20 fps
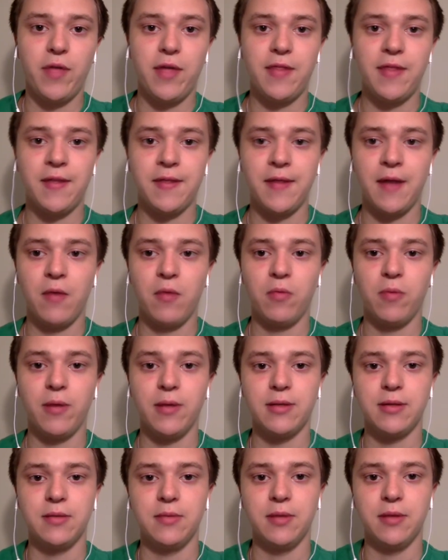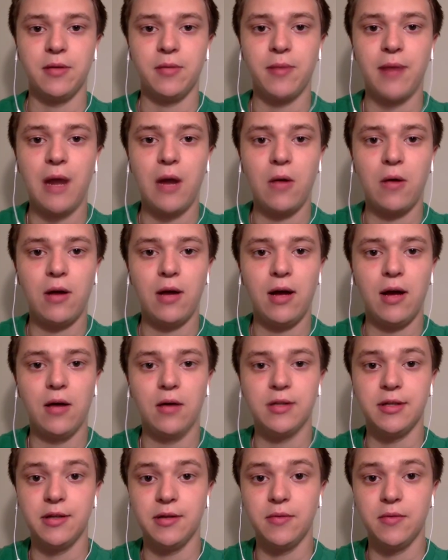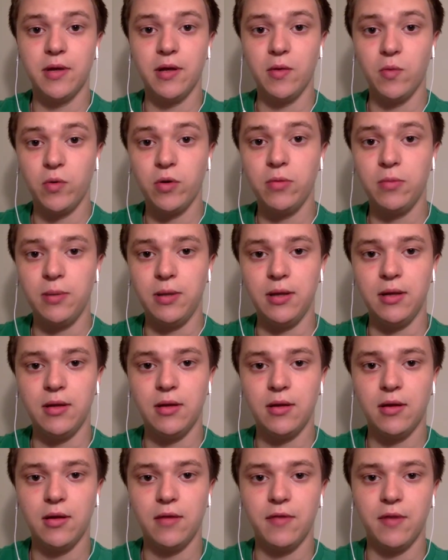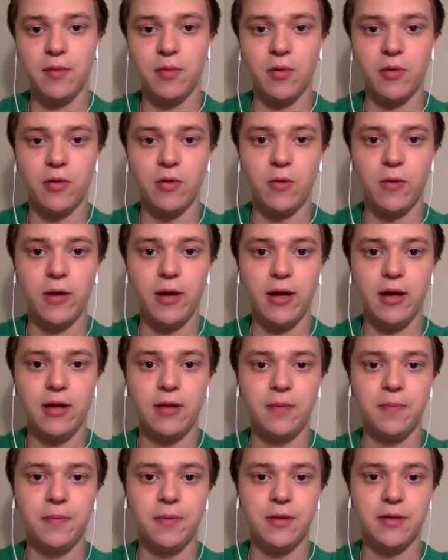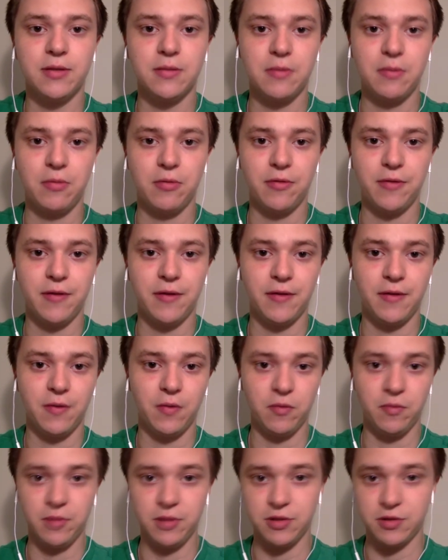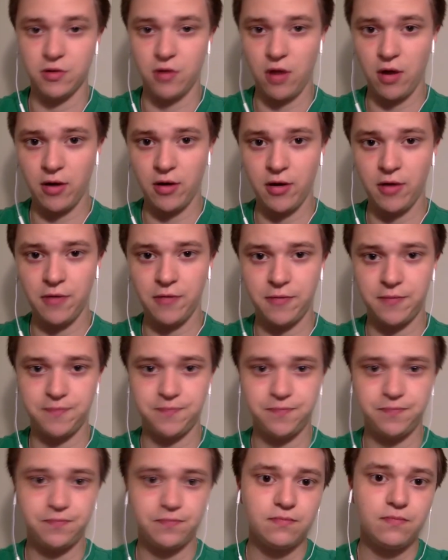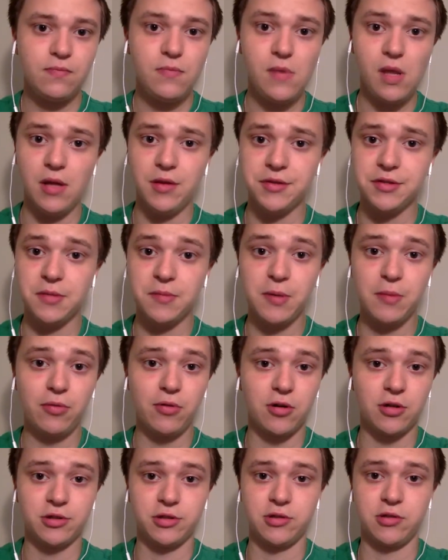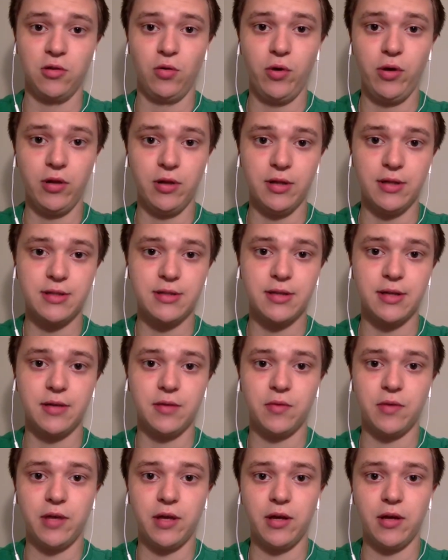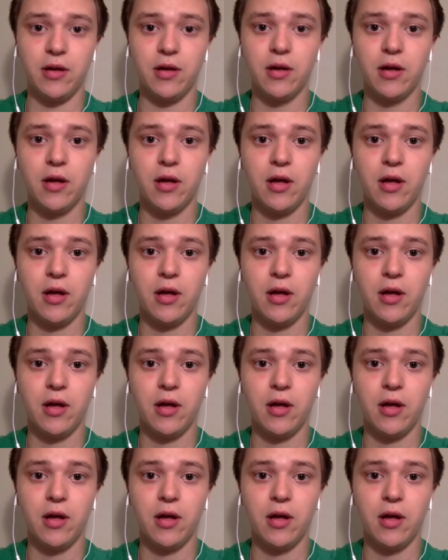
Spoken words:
think that will basically be their powerhouse, and it would be if they broke away, but some people think they wouldn't be strong enough, and some people are just loyalists. They